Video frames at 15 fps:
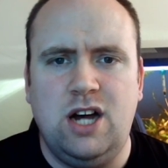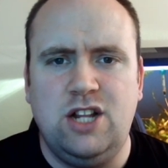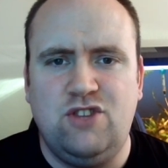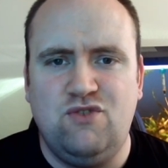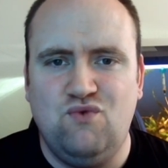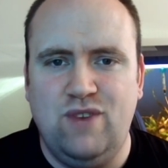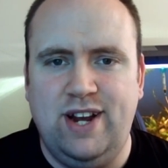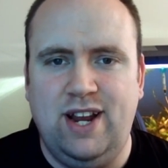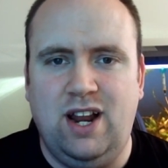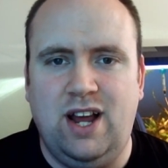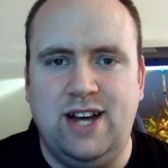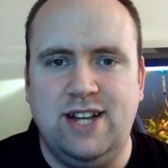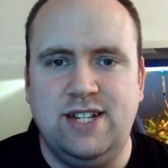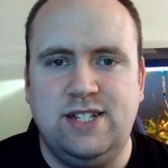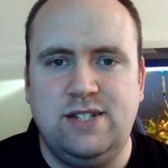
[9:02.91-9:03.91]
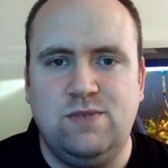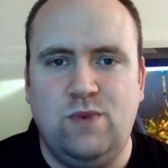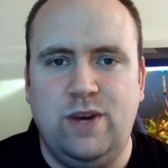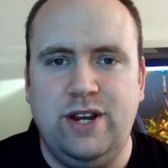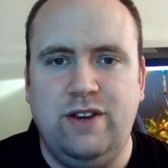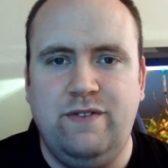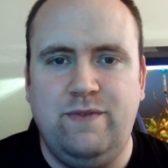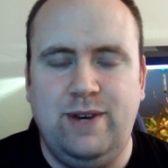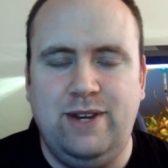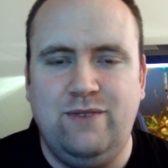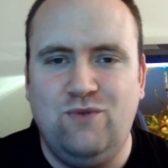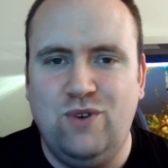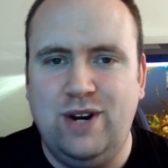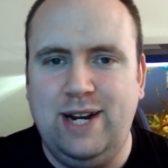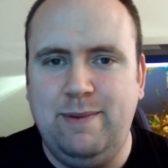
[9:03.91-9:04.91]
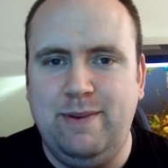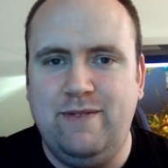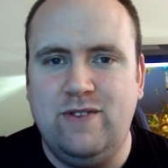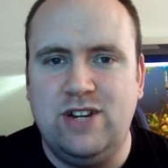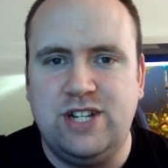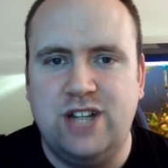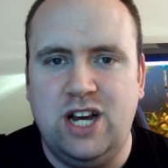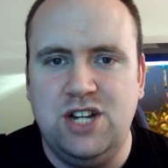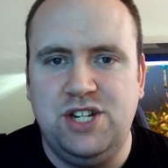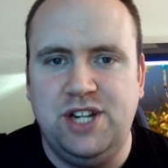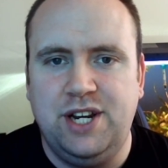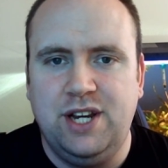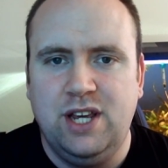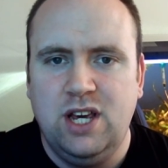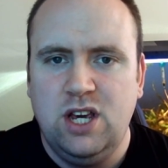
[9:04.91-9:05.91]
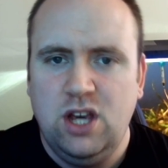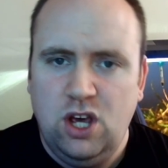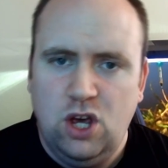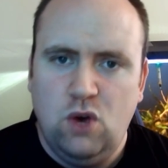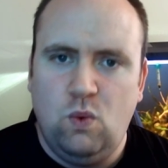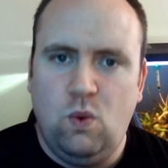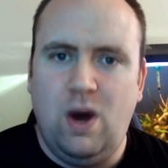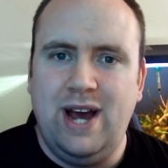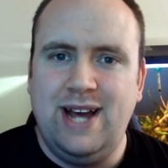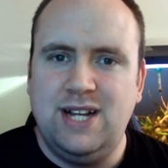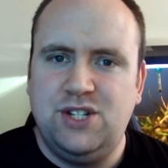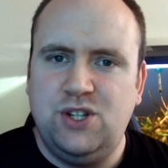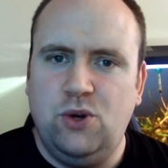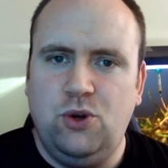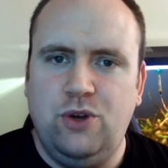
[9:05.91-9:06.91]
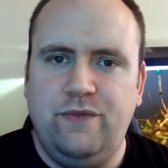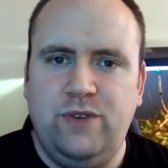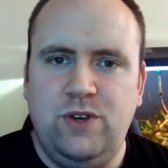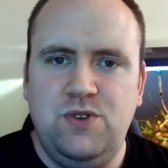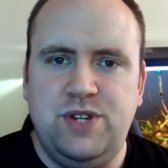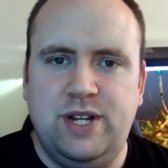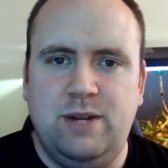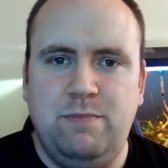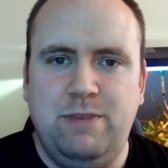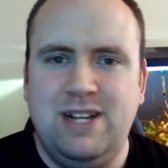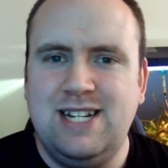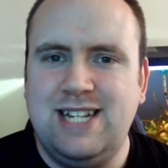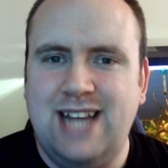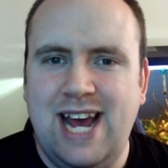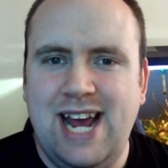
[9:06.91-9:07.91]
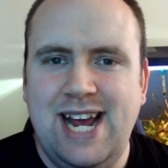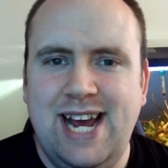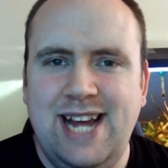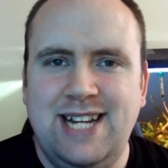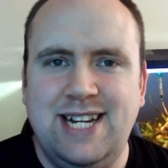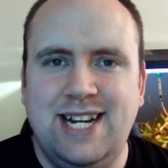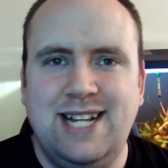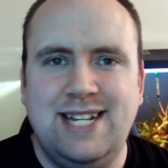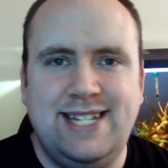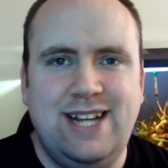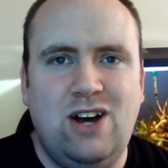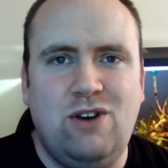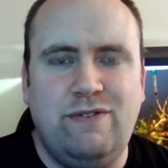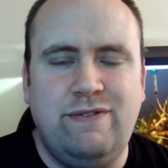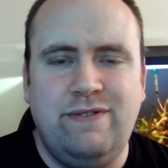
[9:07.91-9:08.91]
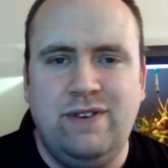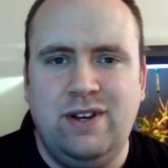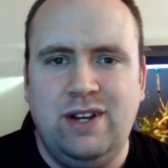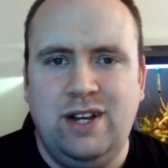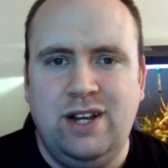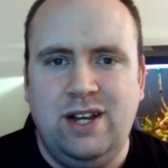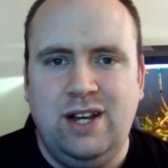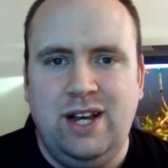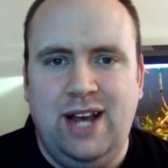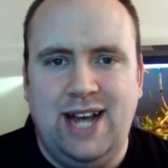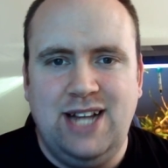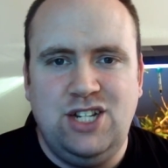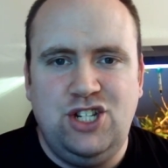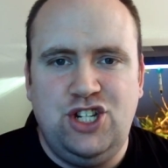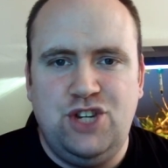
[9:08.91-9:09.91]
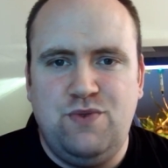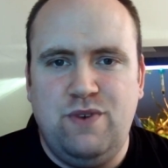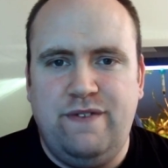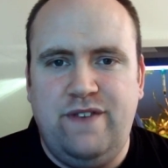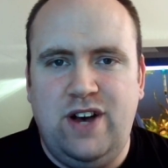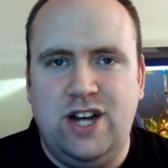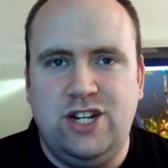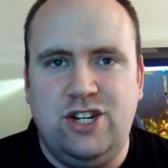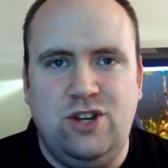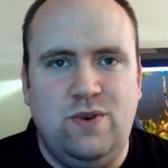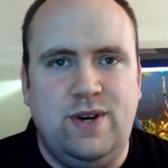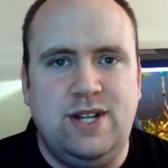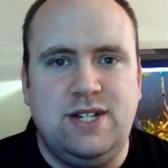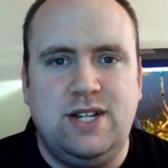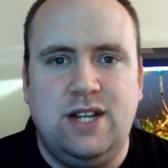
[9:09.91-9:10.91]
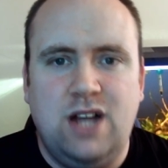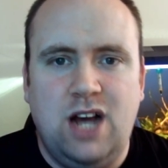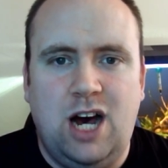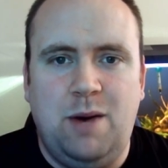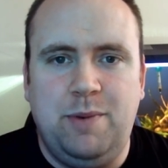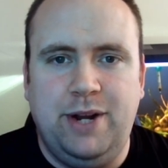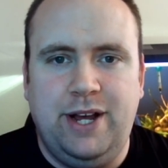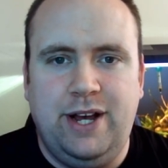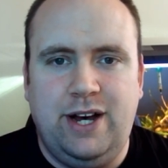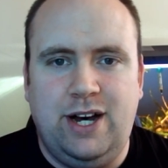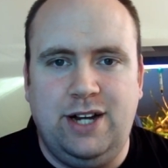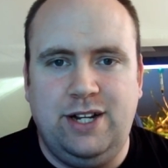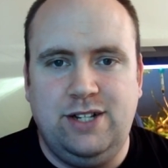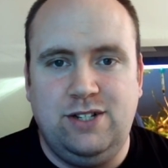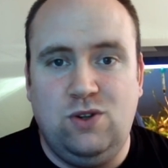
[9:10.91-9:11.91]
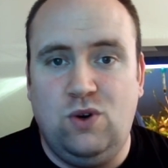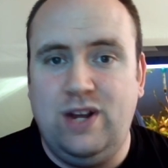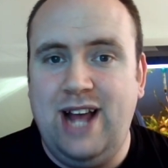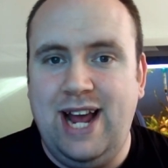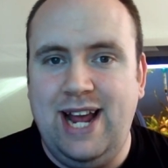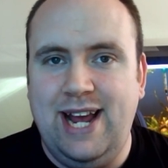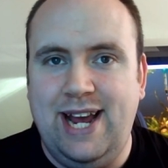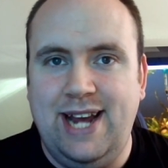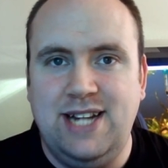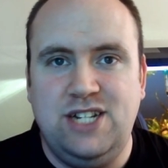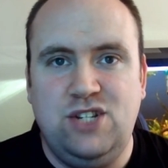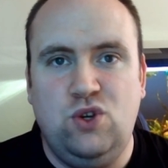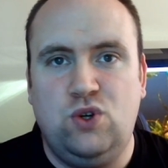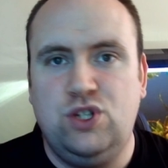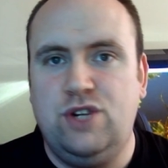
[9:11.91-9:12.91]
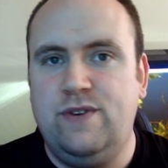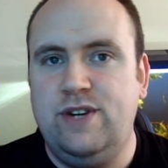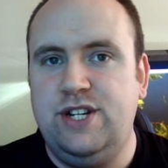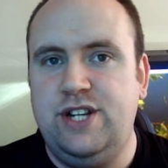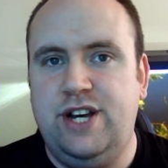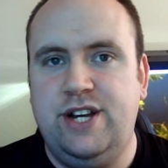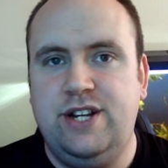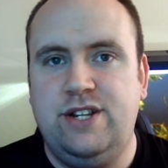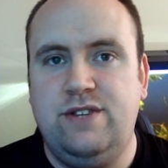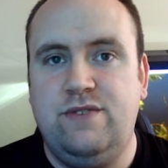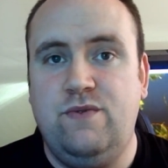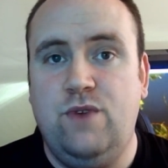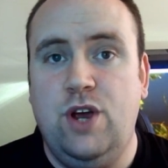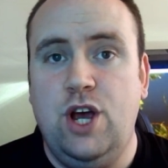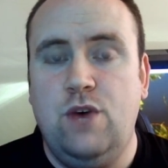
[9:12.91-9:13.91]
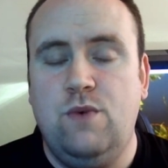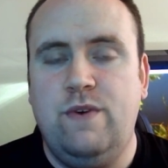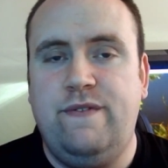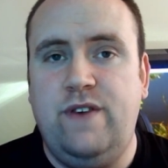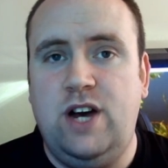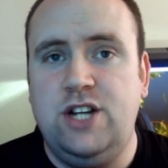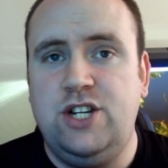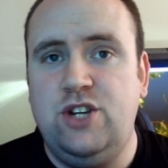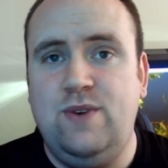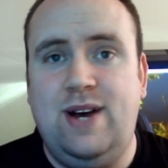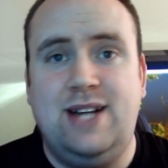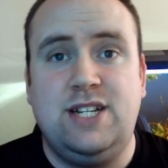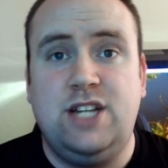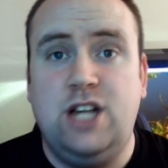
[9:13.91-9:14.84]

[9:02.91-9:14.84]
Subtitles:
to realize when you've really been researching why it's so confusing, because KH in itself isn't just referred to as carbonate hardness or KH, it's also referred to as